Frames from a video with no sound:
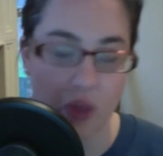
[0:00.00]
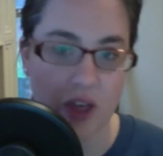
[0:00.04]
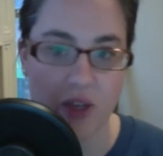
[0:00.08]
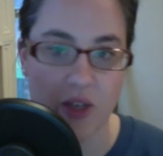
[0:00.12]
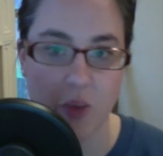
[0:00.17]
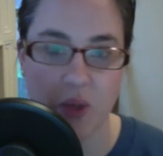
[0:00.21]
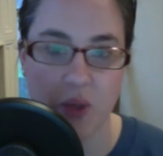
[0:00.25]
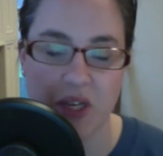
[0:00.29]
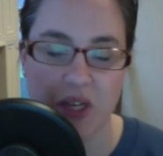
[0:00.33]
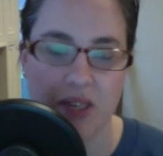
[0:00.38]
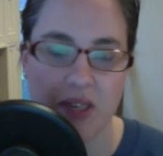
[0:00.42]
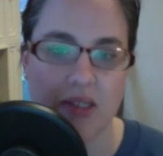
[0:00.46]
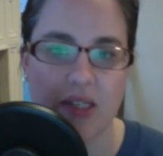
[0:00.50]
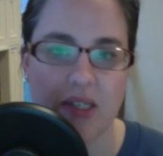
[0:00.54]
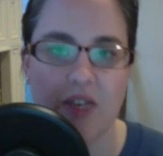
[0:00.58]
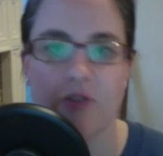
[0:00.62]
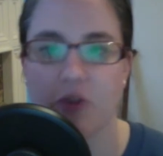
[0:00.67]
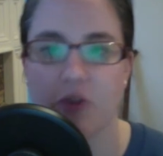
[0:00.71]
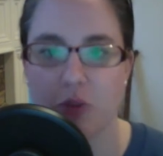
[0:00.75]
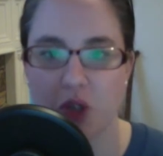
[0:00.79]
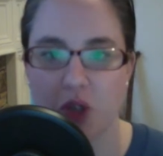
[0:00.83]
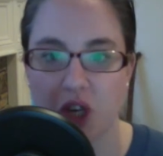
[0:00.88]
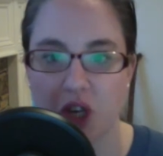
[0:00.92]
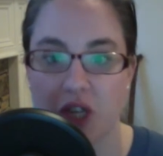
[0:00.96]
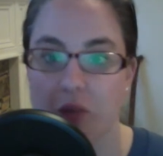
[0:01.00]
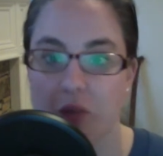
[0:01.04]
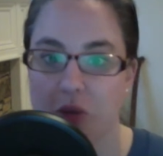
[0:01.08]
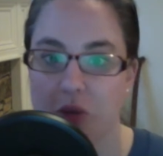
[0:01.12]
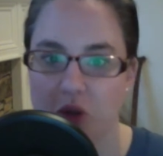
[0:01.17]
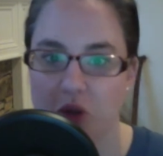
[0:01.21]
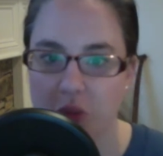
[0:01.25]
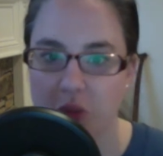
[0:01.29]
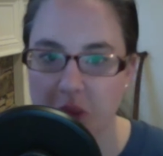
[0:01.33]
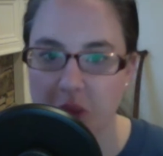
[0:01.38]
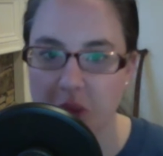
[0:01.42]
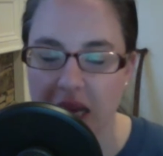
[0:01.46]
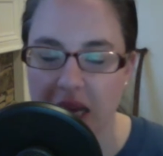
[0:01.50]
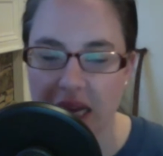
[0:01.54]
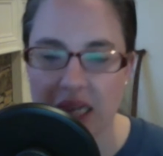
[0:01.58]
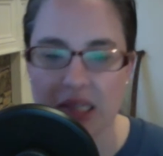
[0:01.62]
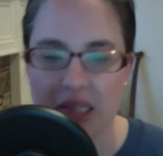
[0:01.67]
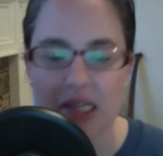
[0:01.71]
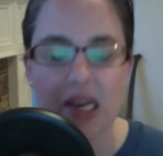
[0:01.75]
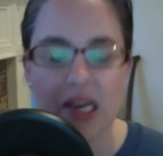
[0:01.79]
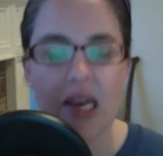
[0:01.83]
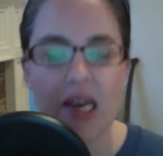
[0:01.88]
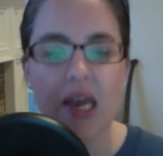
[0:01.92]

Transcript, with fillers: as we can see from Shakespeare's plays.